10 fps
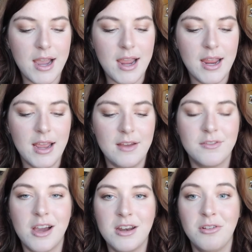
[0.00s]
I
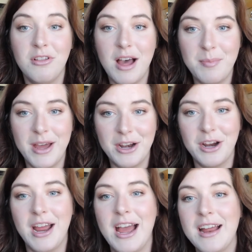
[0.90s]
have gotten a lot
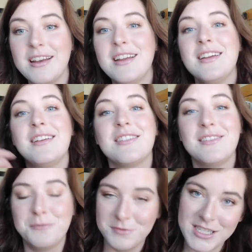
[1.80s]
better at
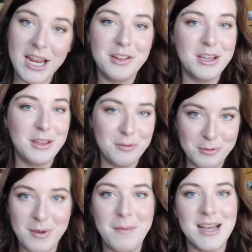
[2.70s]
cycling
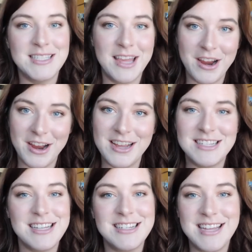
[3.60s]
through my
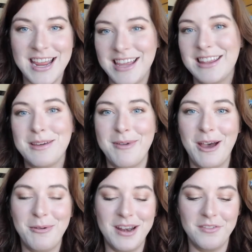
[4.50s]
mascaras and taking them
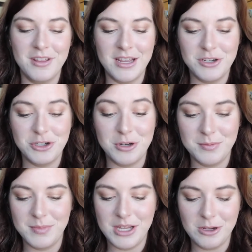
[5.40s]
out whenever they
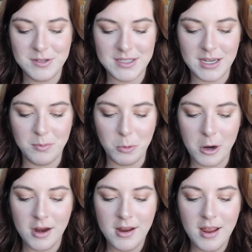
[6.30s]
shouldn't be used
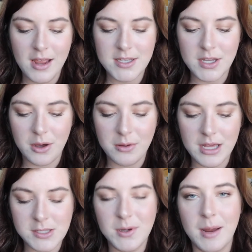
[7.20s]
anymore. So
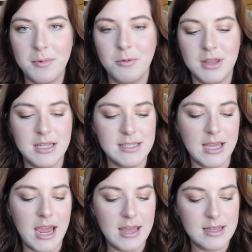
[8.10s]
that's what happened with this
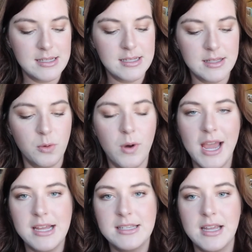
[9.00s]
guy. This is the
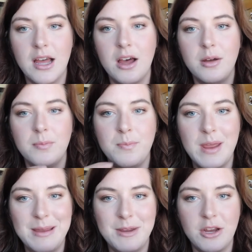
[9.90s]
YSL
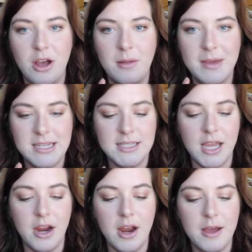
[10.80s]
Baby Doll
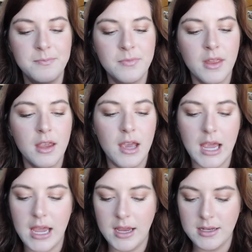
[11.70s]
Mascara.
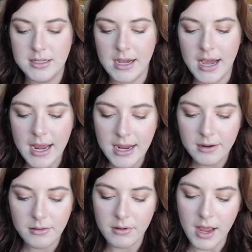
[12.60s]
And
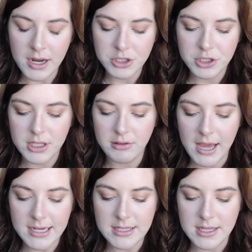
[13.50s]
I actually
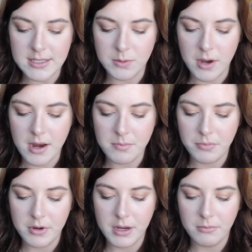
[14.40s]
liked this one
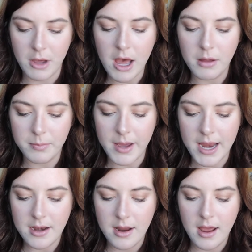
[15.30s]
pretty well,
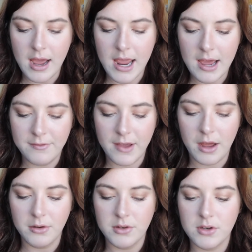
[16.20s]
but I have
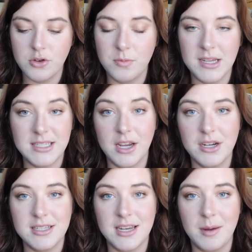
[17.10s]
found new
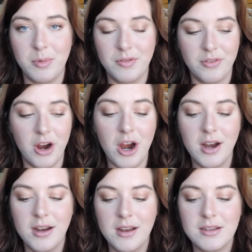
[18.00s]
mascaras that I
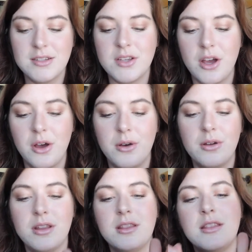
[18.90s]
prefer.
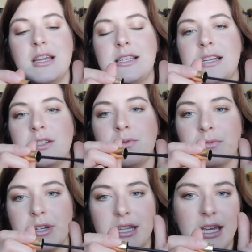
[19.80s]
So this has a
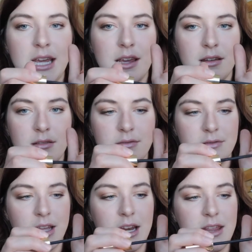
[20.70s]
really
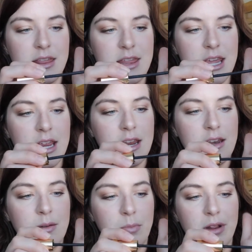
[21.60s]
kind of
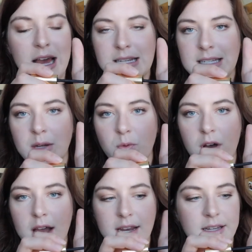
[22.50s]
thin plastic
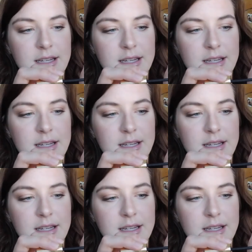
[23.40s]
wand.